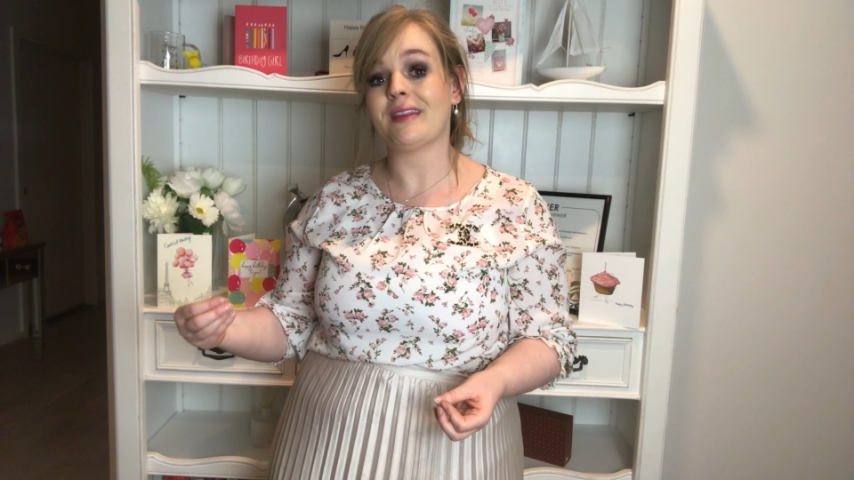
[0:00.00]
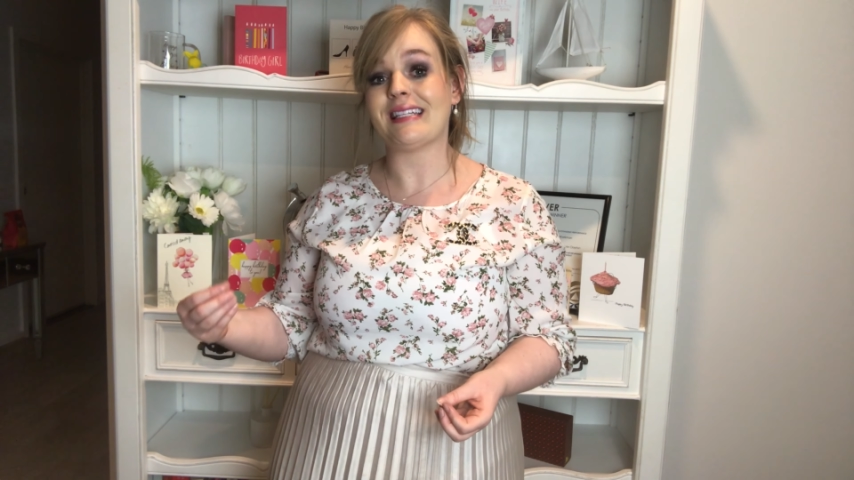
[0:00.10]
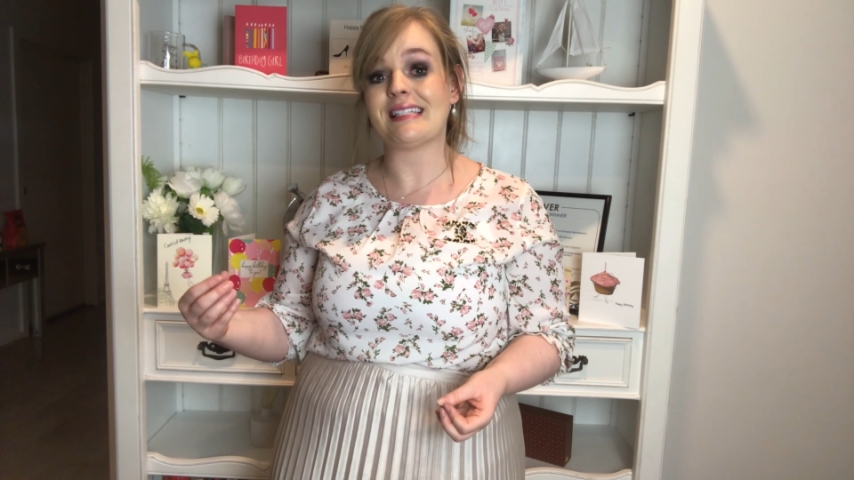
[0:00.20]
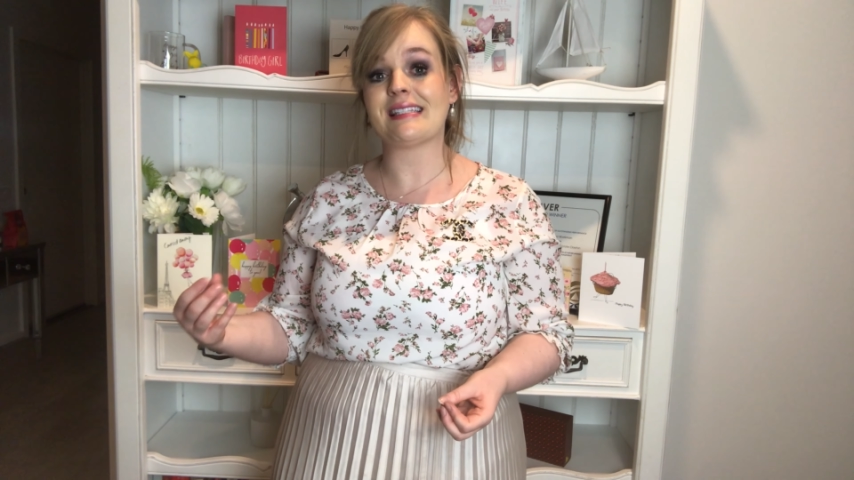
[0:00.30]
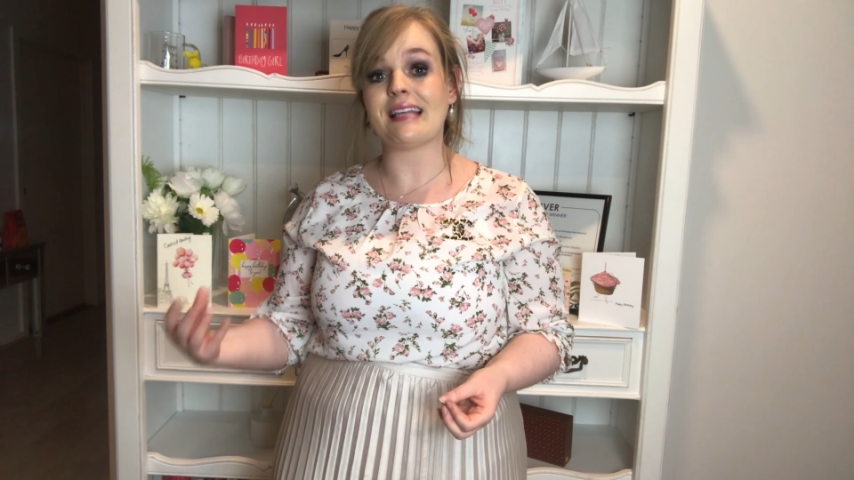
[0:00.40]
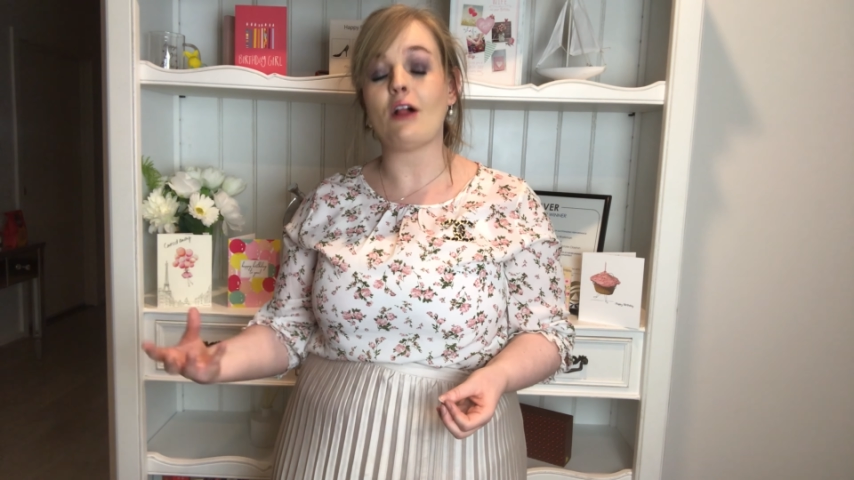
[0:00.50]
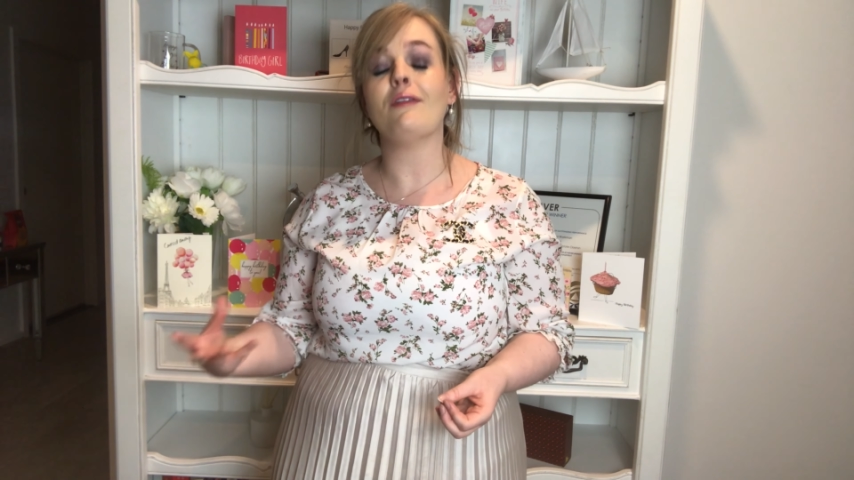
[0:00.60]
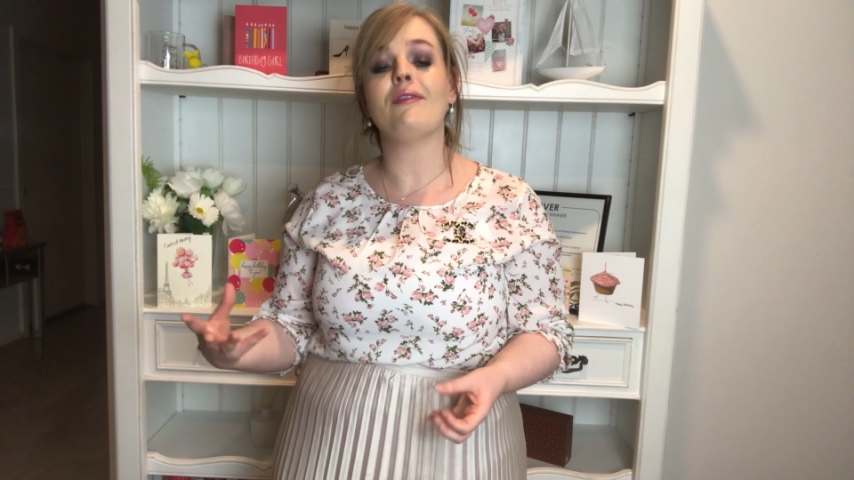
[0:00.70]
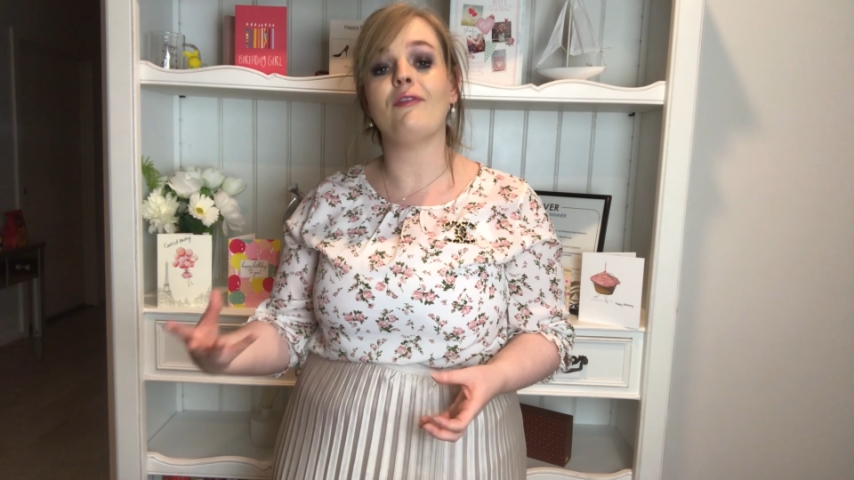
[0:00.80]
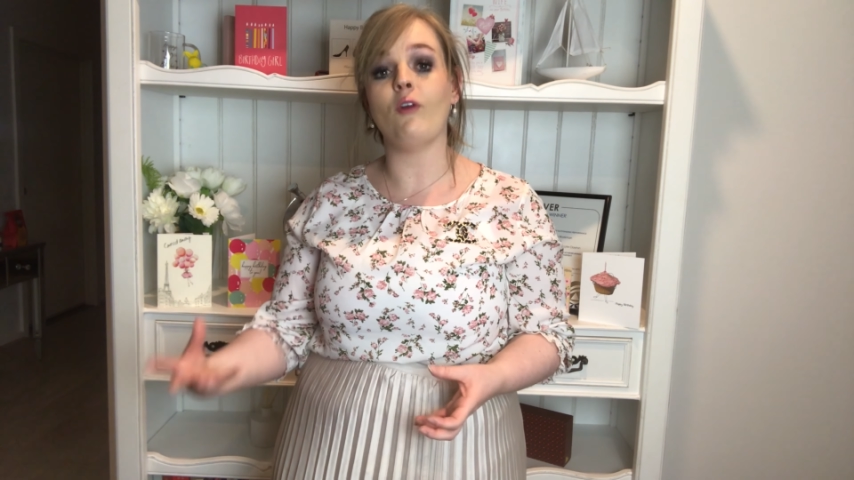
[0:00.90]
this
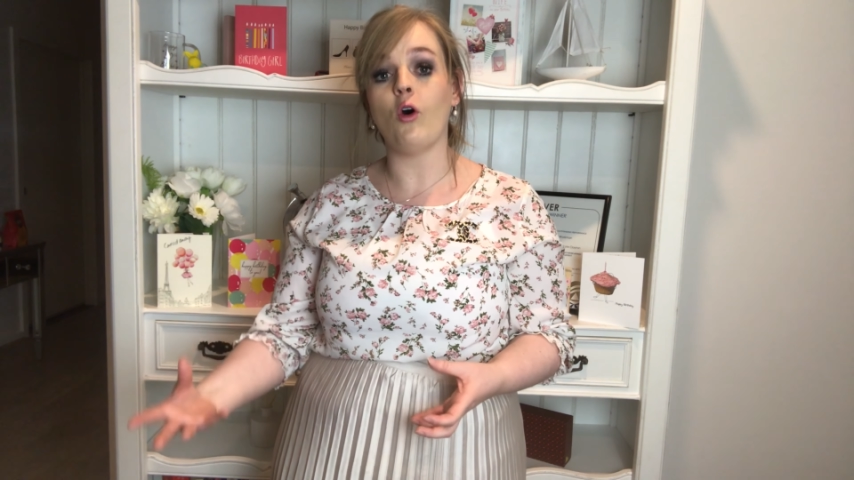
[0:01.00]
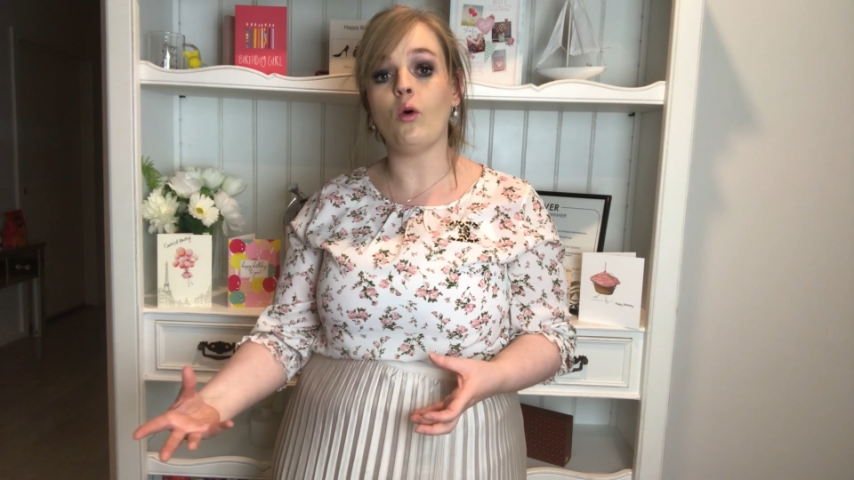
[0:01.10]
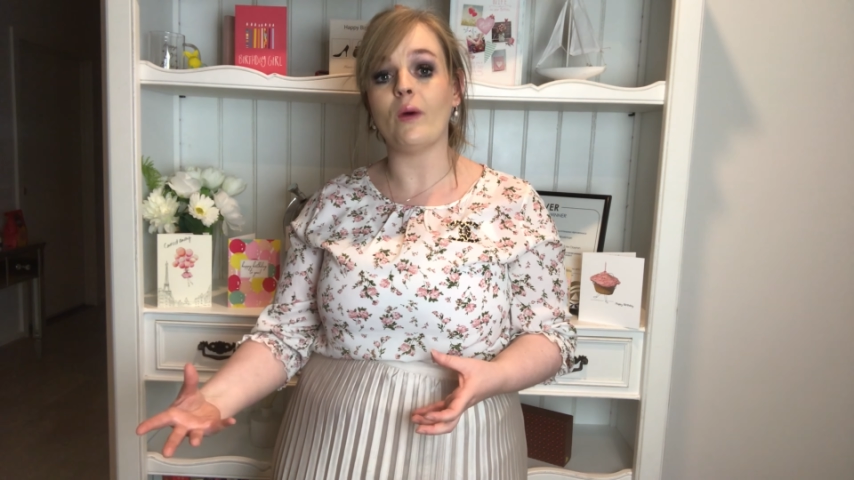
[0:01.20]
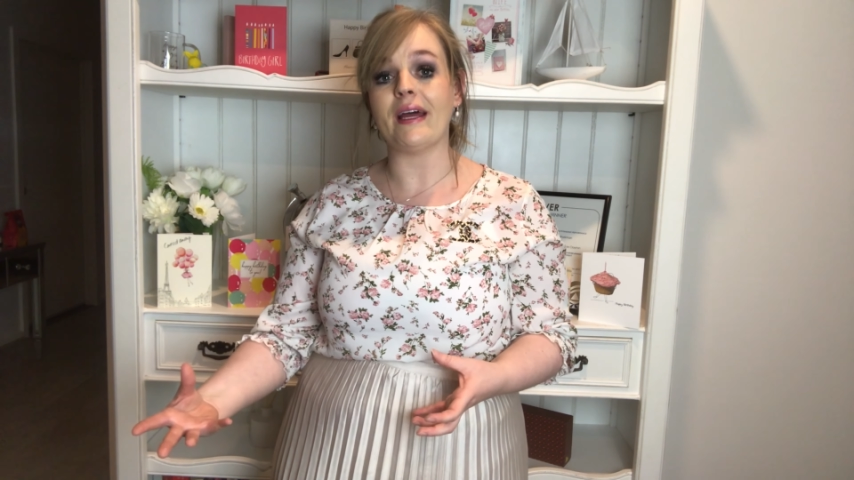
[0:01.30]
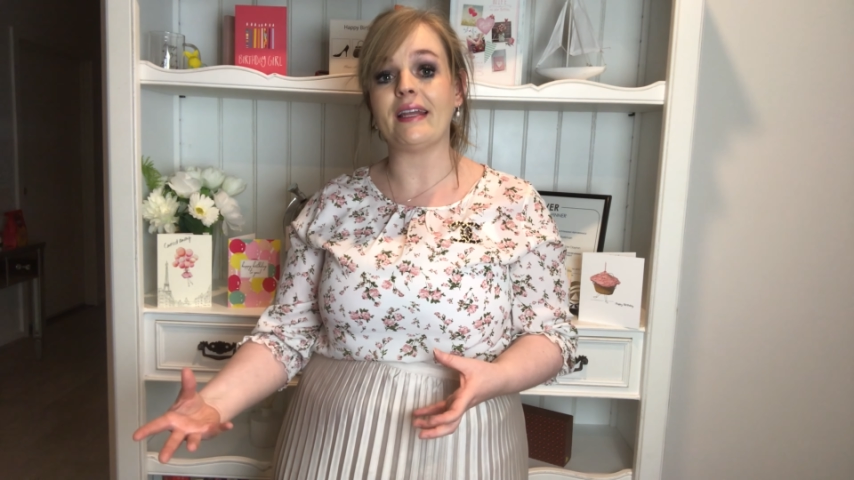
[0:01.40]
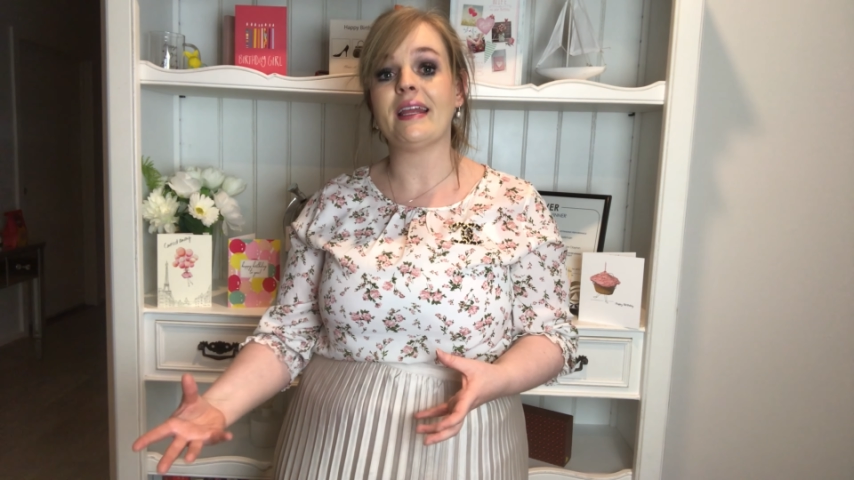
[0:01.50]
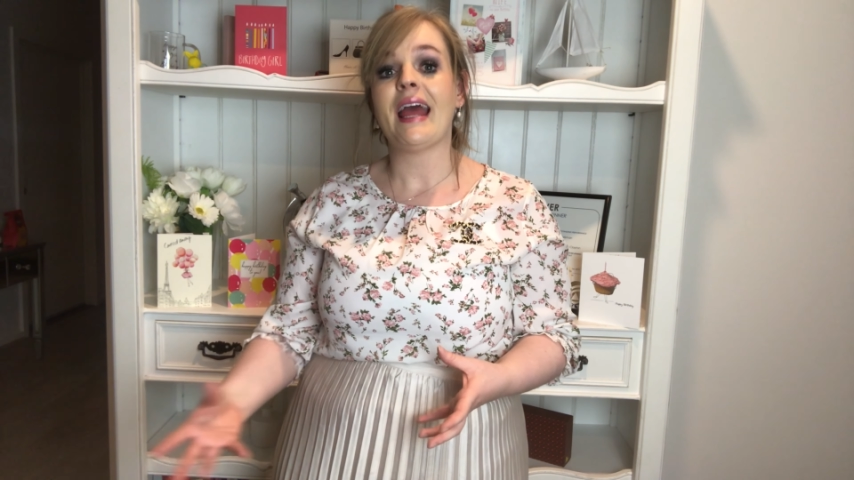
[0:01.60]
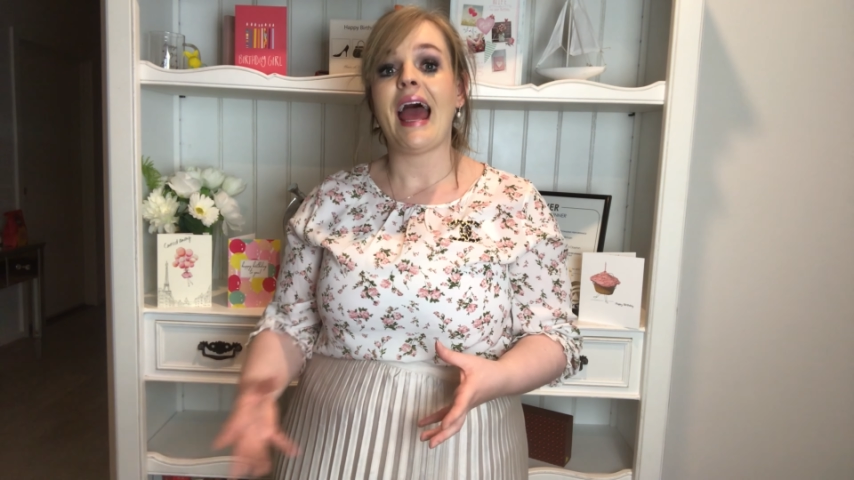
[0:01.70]
self forward